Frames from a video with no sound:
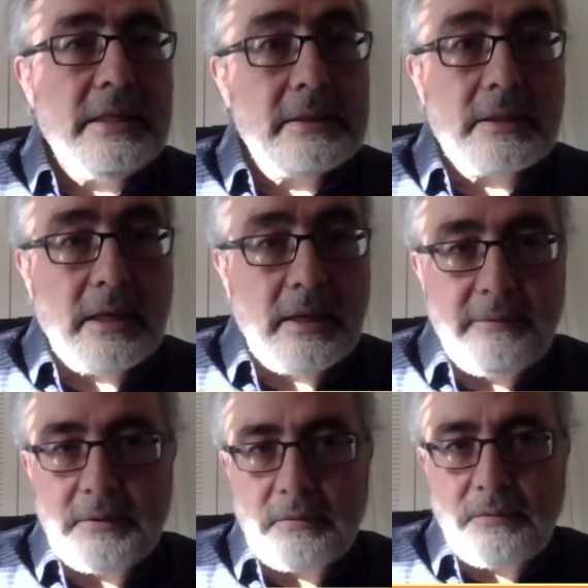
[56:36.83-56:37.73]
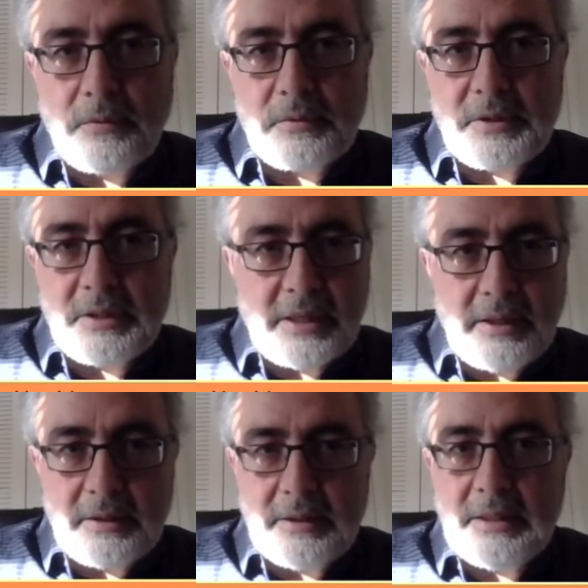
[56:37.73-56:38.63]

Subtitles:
irrelevant for state,